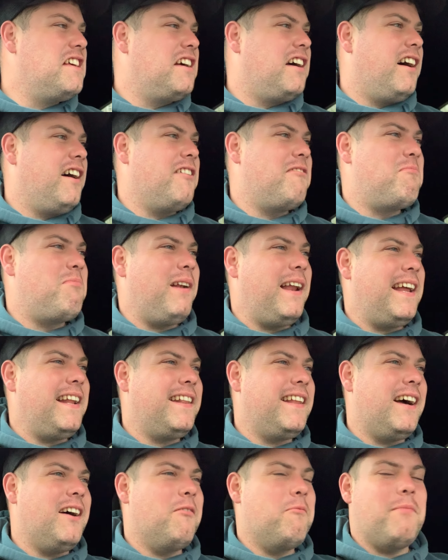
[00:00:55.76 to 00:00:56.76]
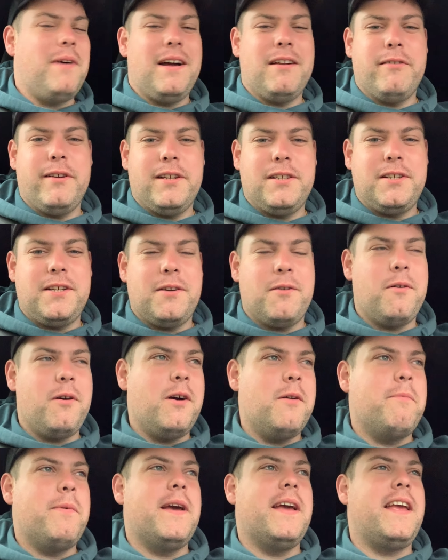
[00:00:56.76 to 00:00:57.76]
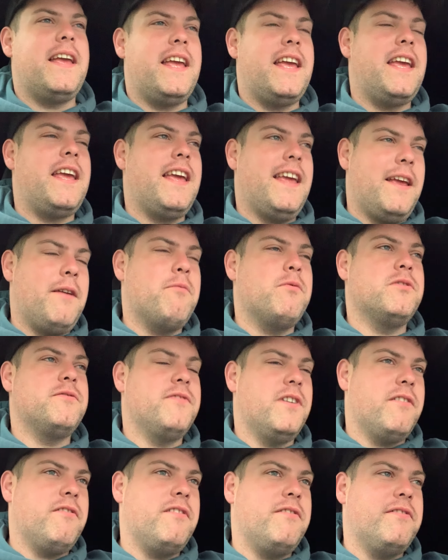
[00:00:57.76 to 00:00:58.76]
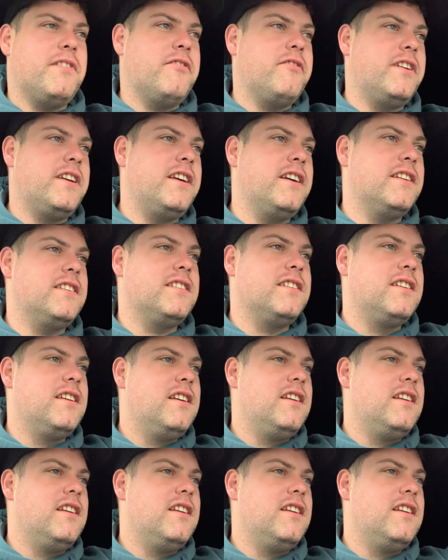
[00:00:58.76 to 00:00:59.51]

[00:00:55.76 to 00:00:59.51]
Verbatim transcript: I've played that on Matt Ritchie quite a bit. He, he was very, very good.